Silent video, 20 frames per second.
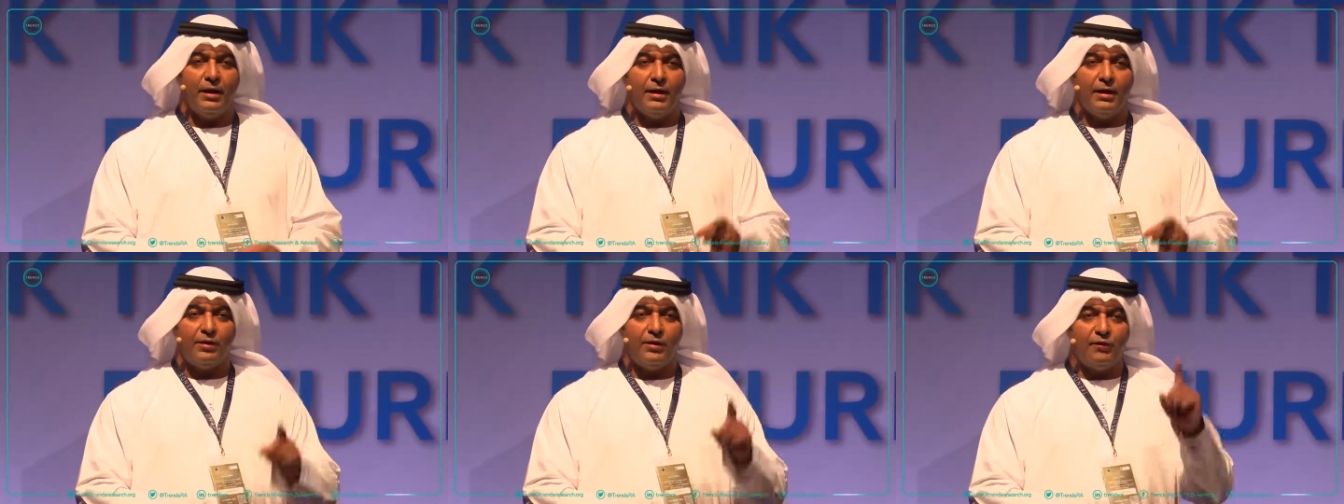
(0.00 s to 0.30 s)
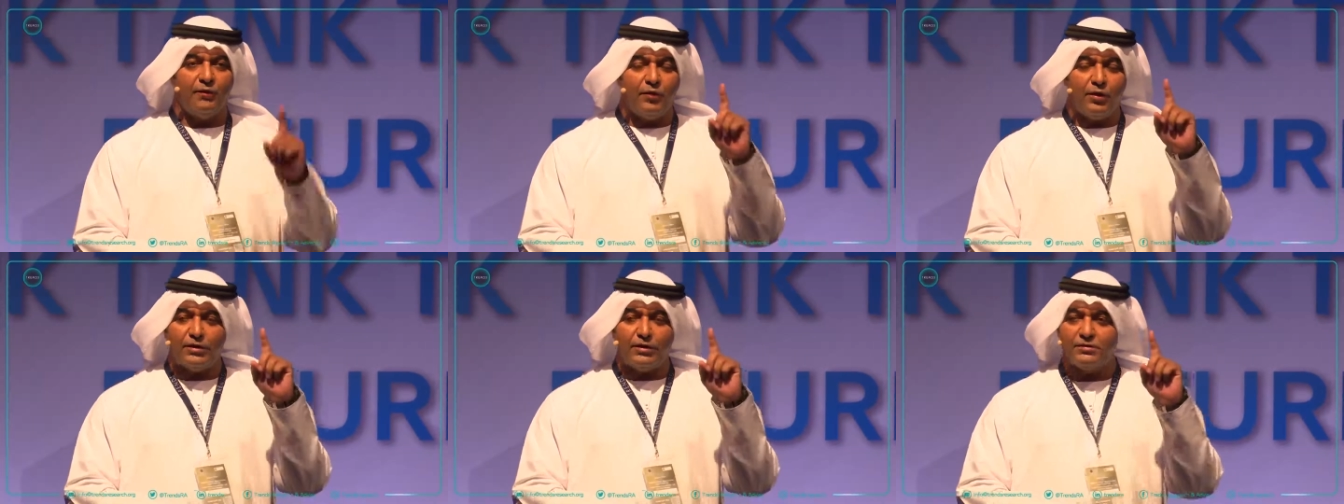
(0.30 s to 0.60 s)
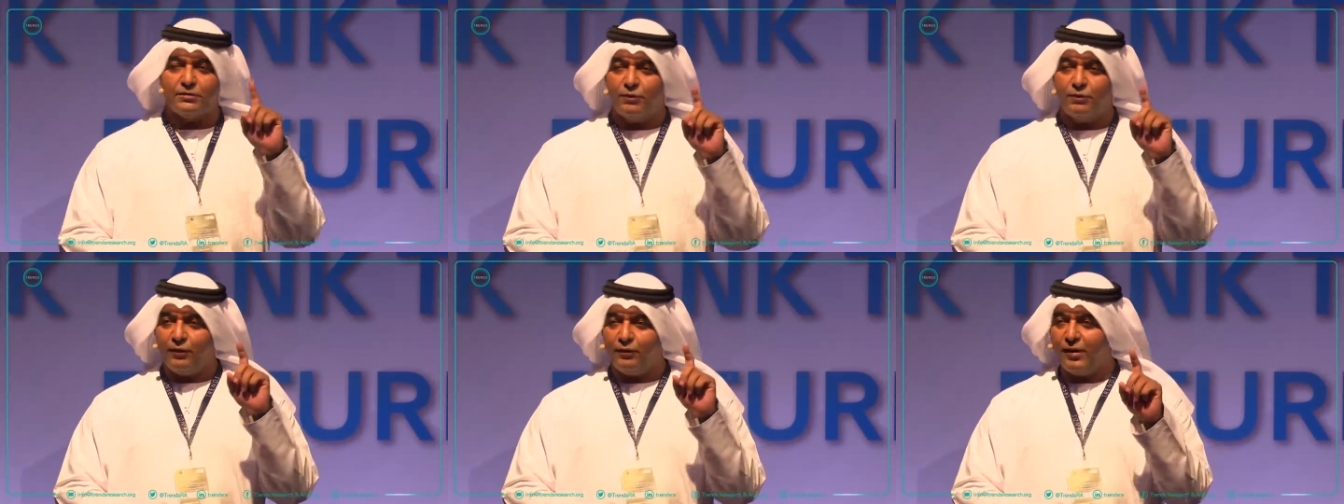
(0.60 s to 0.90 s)
The
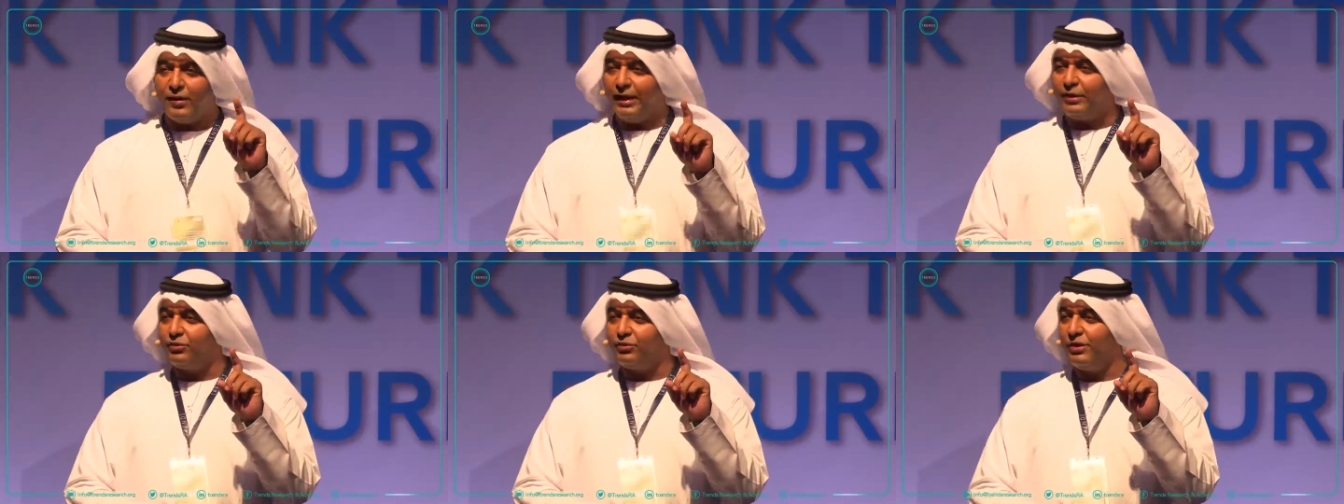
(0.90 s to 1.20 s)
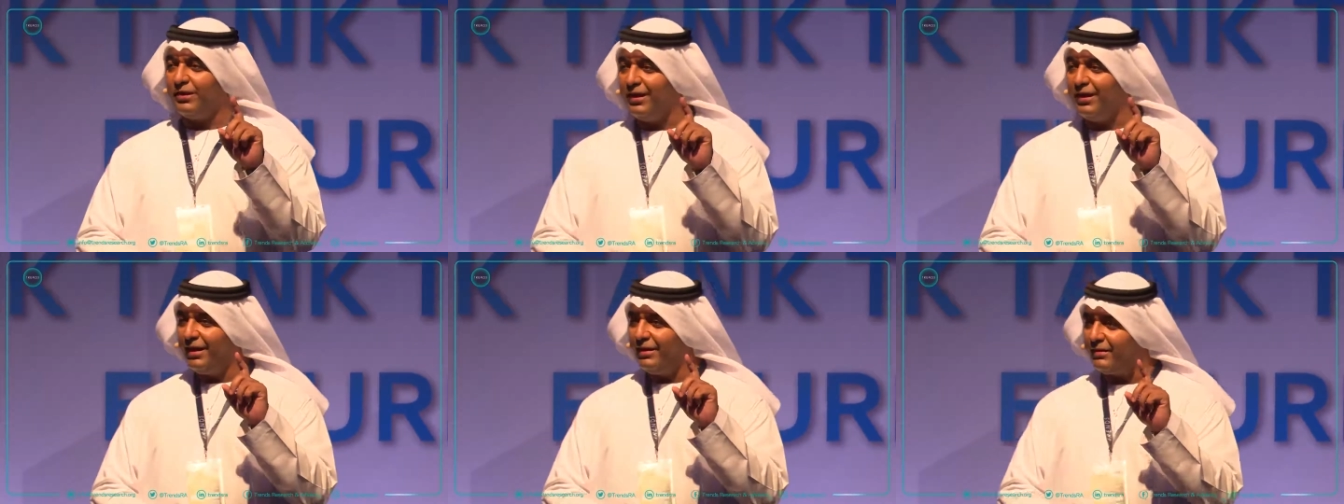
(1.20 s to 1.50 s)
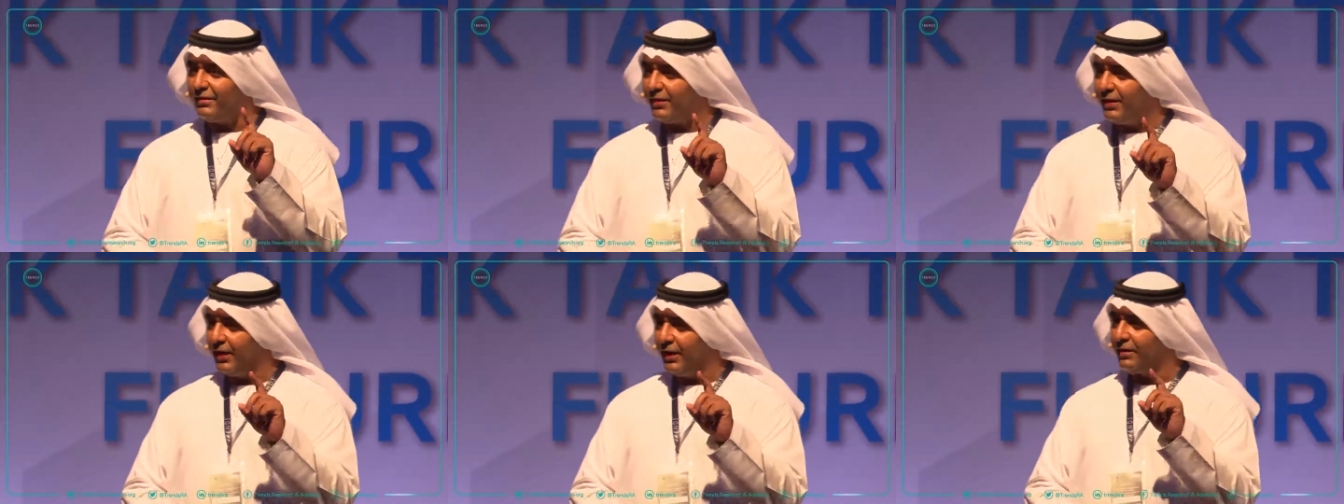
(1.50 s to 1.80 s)
first reflection
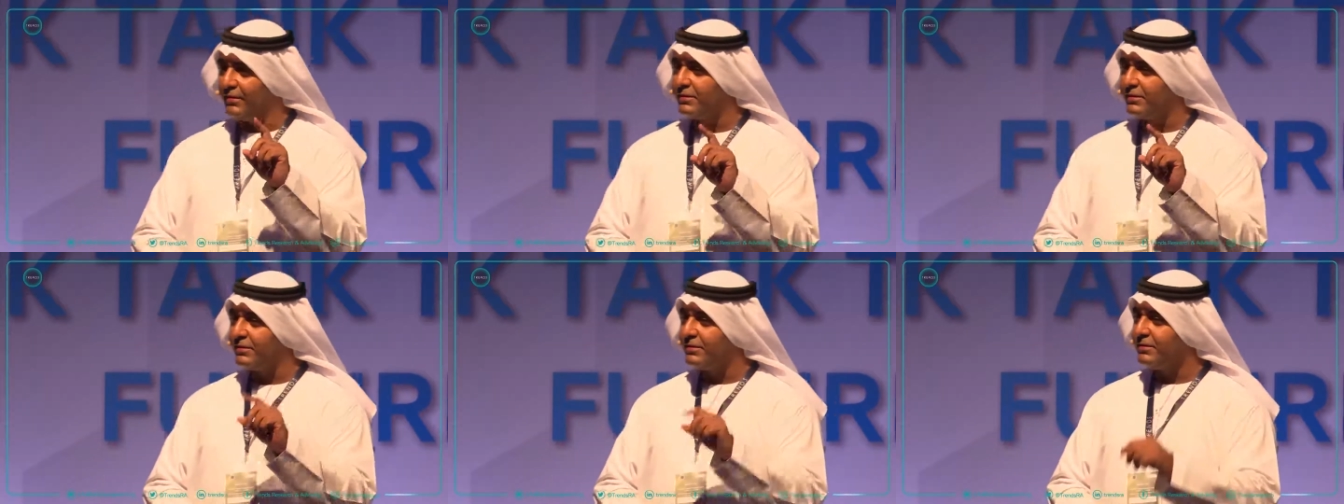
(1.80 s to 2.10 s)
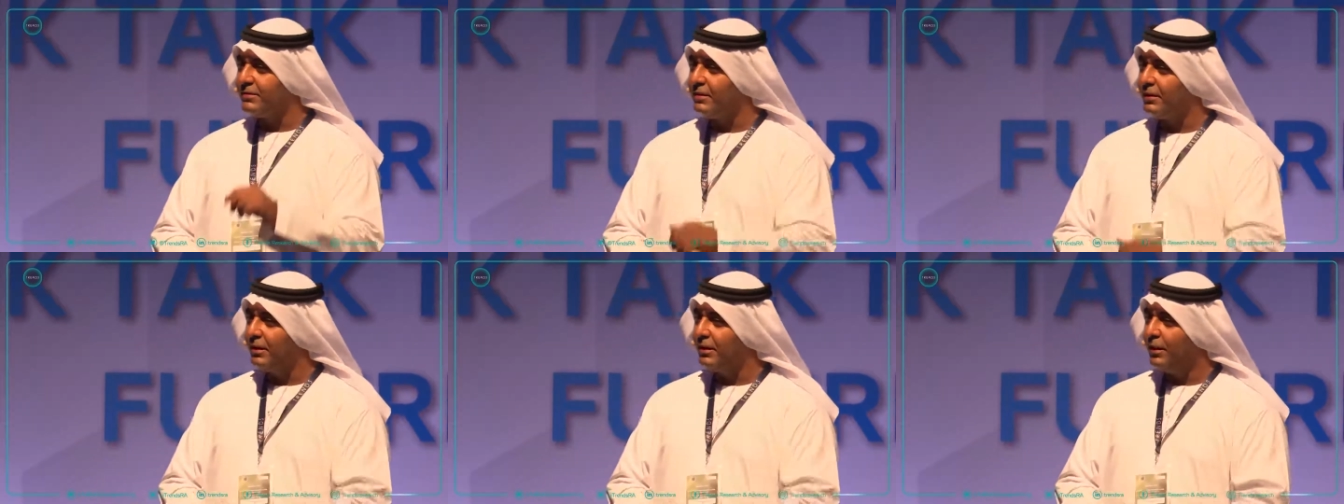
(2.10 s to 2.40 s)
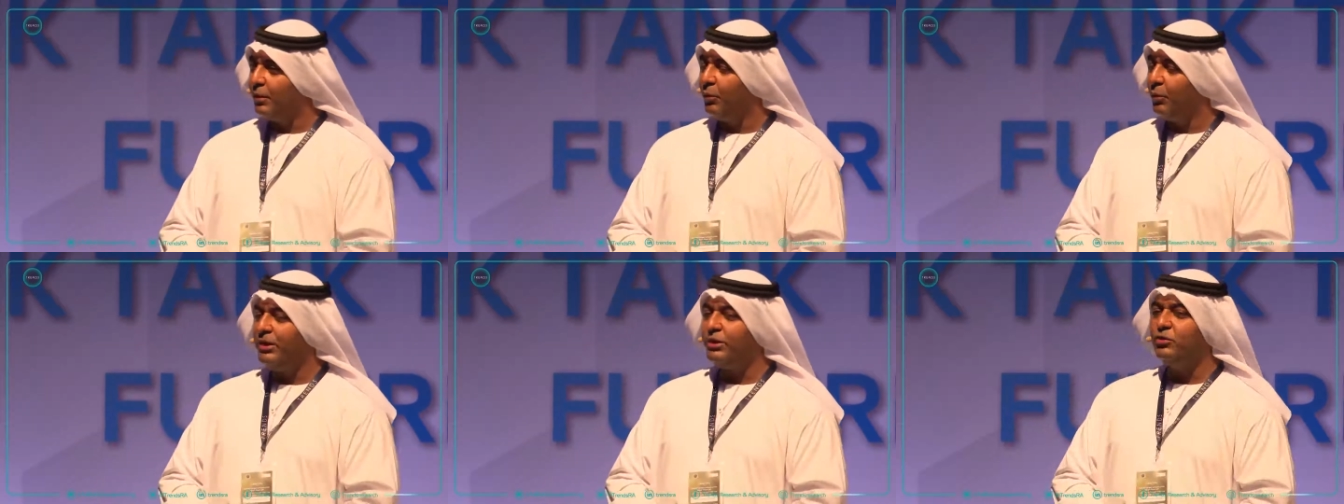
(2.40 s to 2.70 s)
is this
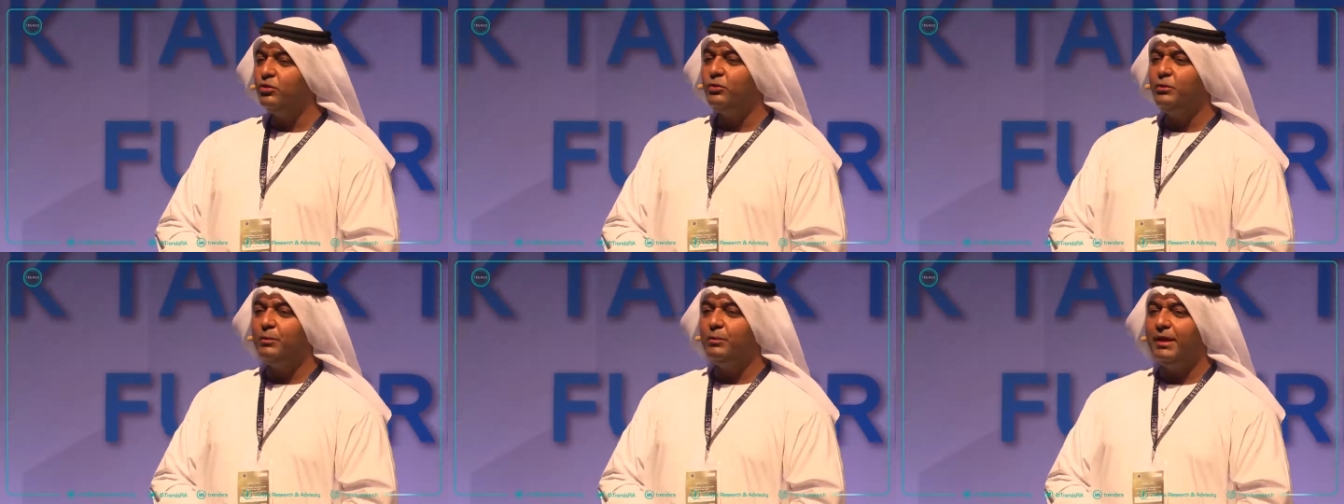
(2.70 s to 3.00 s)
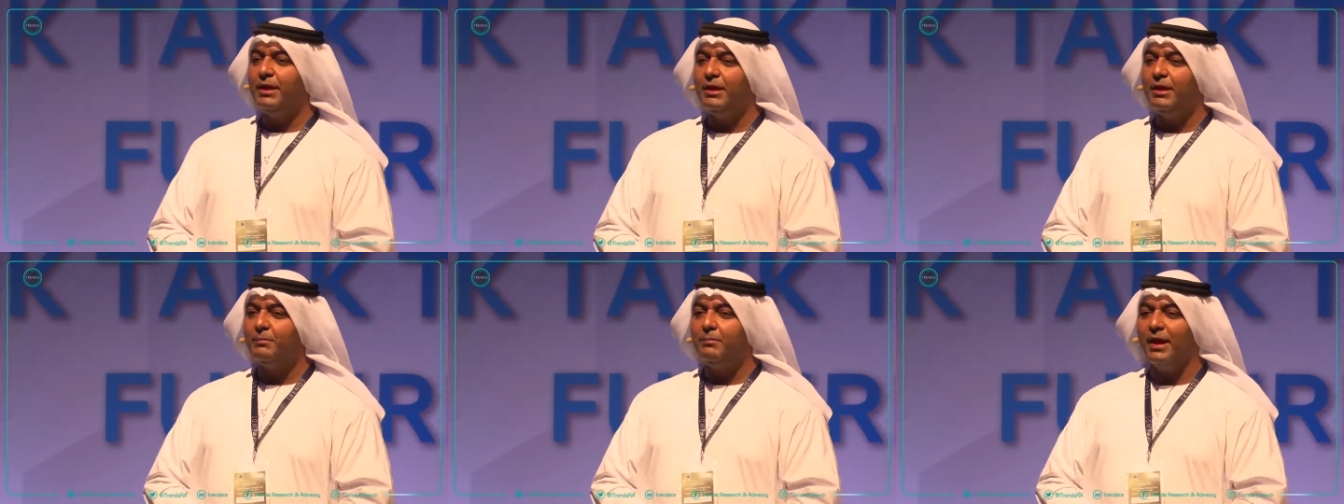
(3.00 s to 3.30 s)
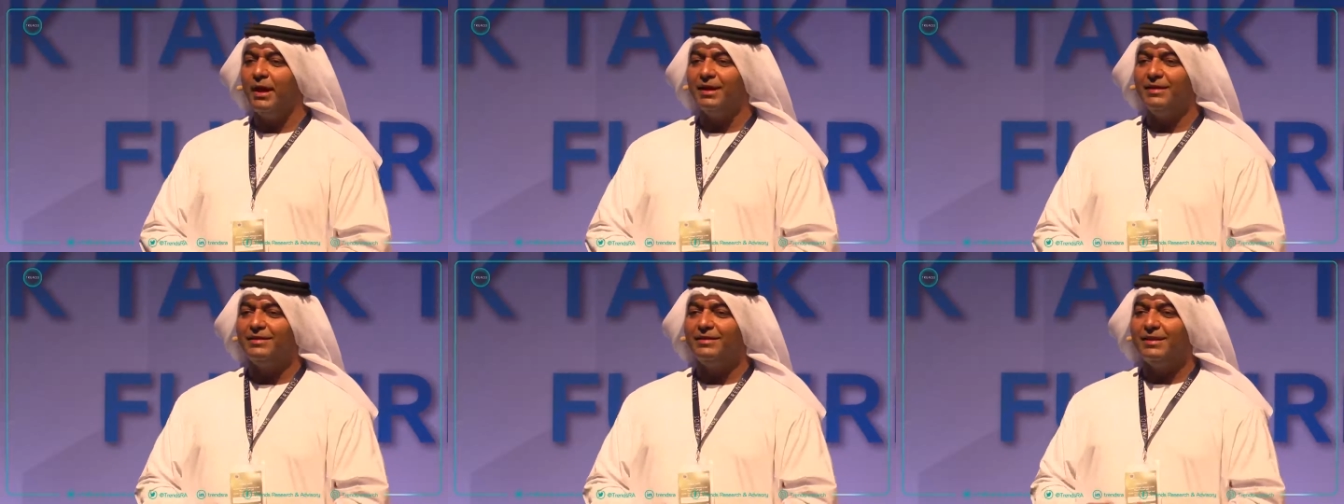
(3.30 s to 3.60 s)
What do we mean
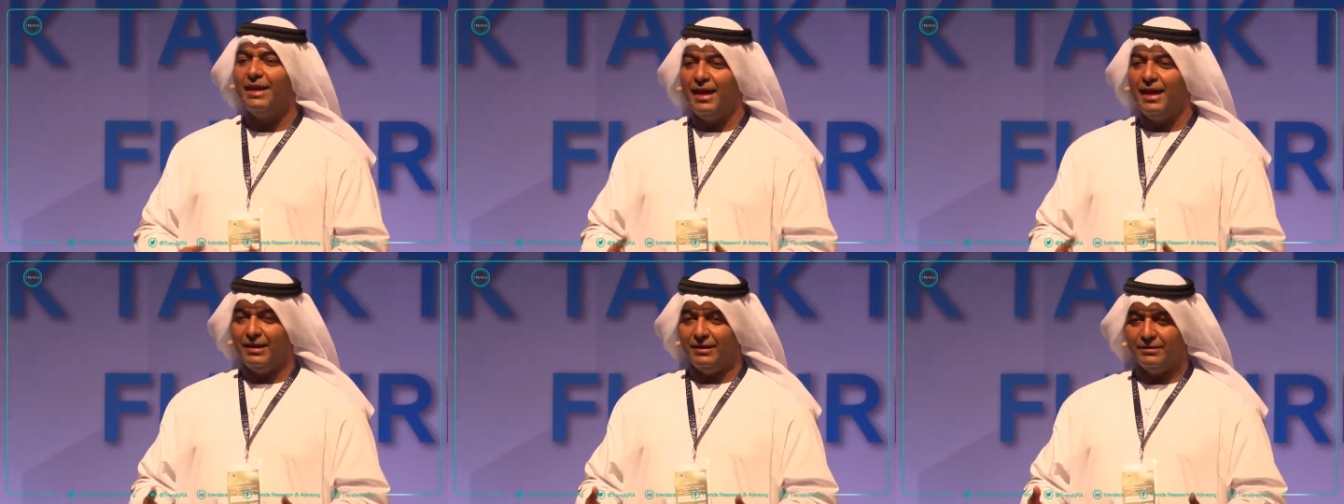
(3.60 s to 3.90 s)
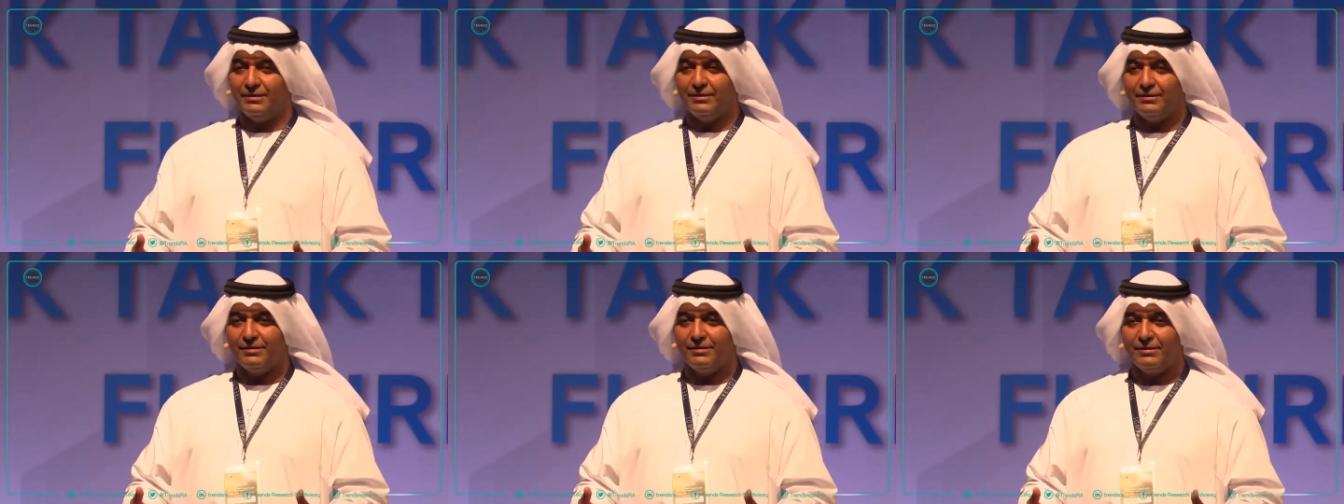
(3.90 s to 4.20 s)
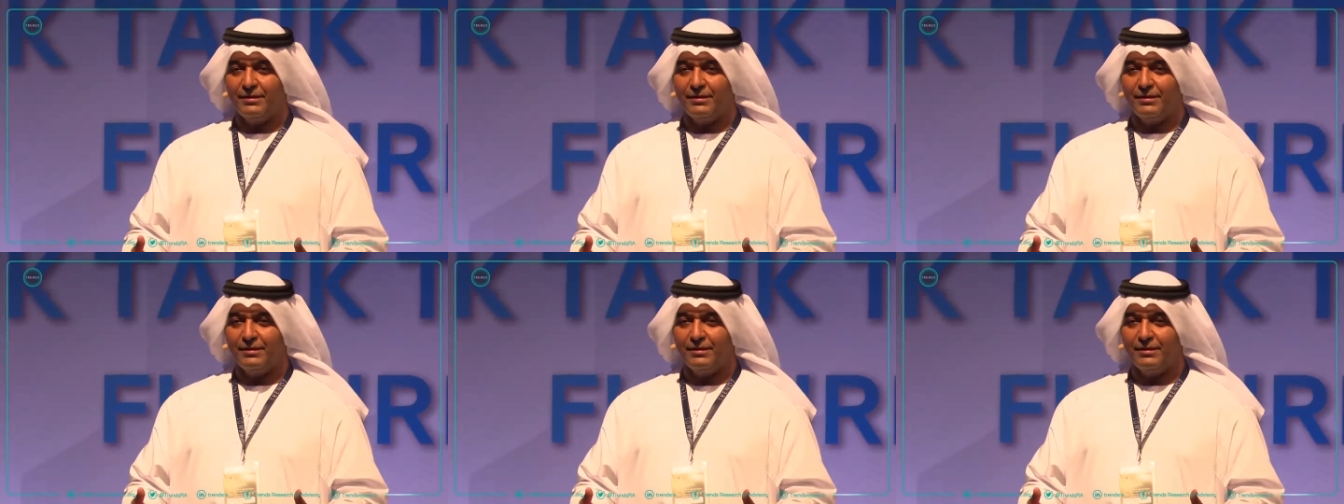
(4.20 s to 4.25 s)
by talent?